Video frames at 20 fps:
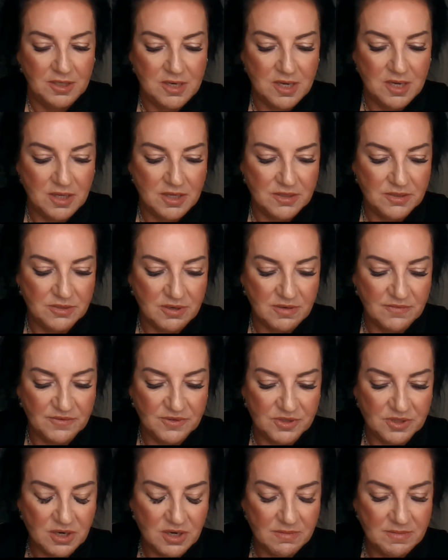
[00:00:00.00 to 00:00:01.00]
Yeah, this offer
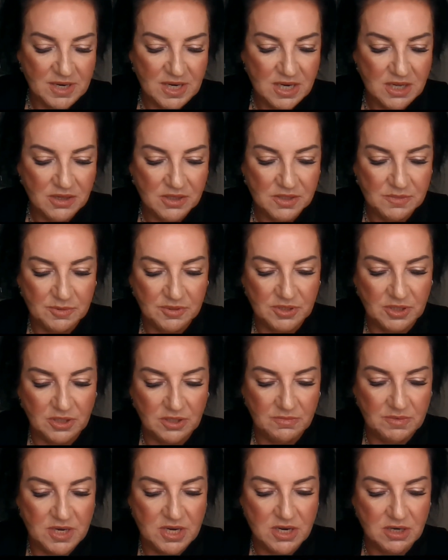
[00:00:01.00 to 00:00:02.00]
is coming in. This person
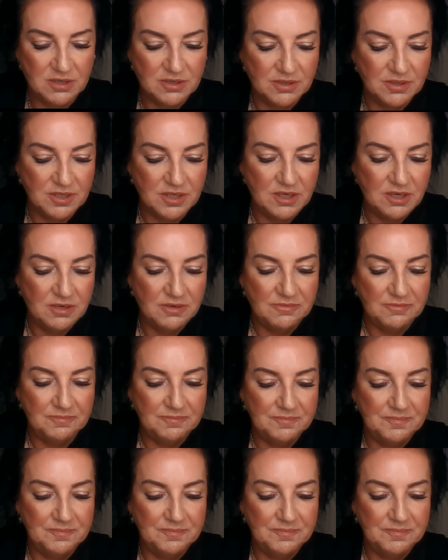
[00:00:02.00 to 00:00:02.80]
could be younger than you.